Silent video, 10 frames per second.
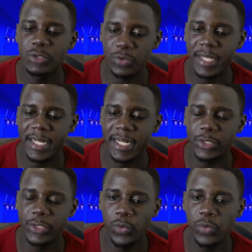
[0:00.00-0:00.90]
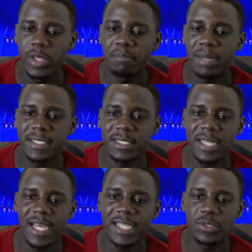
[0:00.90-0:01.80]
Torreira too, but
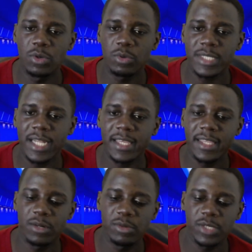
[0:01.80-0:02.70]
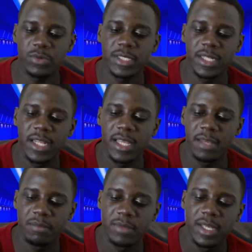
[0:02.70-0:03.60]
Arsenal looks like they are not interested in him.